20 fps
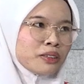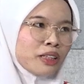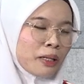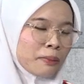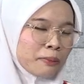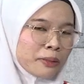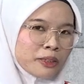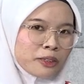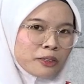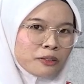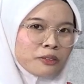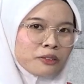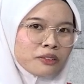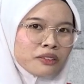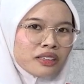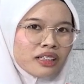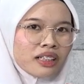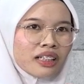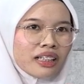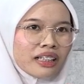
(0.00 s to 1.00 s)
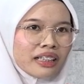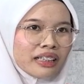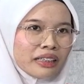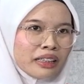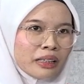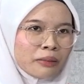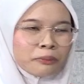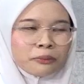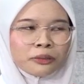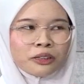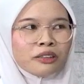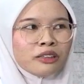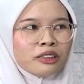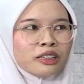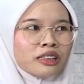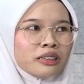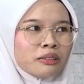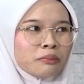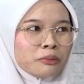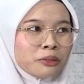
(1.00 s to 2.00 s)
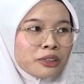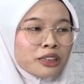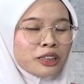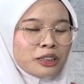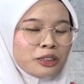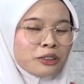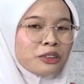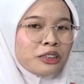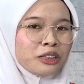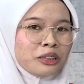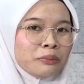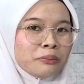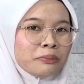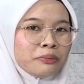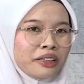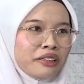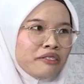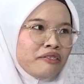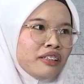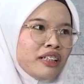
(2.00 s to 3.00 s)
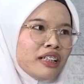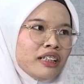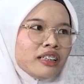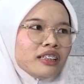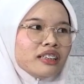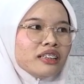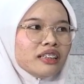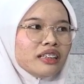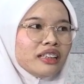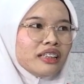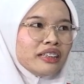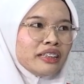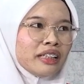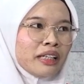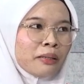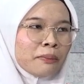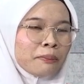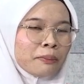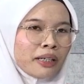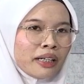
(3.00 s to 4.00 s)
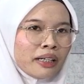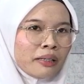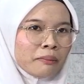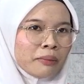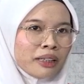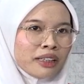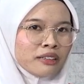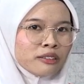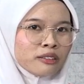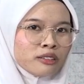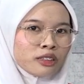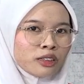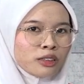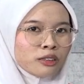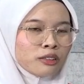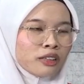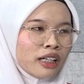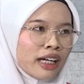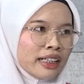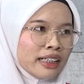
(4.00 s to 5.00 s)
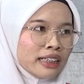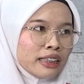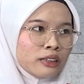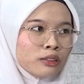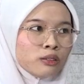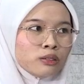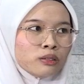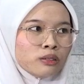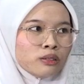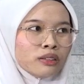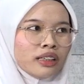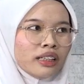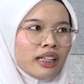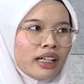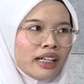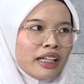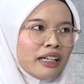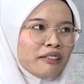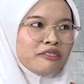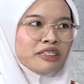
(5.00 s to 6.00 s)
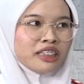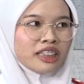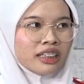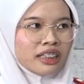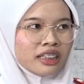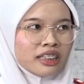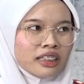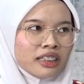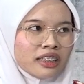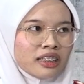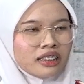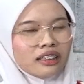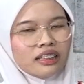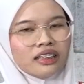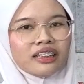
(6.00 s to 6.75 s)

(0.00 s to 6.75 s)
MSU, dah mula slowly brave lah. Then my mother also ada tegur, I have changed.